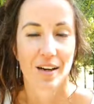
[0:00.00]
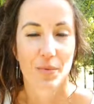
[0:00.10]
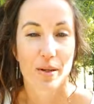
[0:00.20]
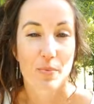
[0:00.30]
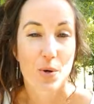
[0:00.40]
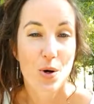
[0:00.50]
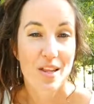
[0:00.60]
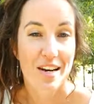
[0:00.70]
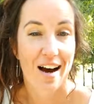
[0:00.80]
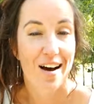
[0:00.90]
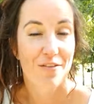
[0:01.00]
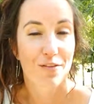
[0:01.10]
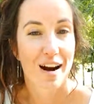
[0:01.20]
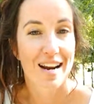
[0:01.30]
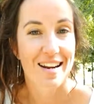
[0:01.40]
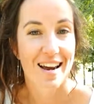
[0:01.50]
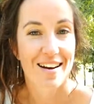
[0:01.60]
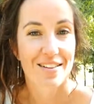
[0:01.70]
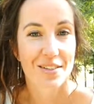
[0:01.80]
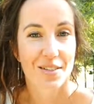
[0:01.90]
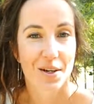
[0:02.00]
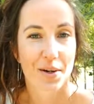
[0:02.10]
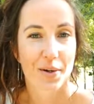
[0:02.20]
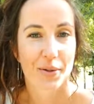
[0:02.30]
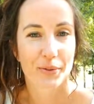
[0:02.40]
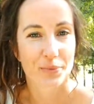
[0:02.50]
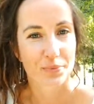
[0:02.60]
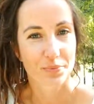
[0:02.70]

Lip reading: we're more than halfway now, so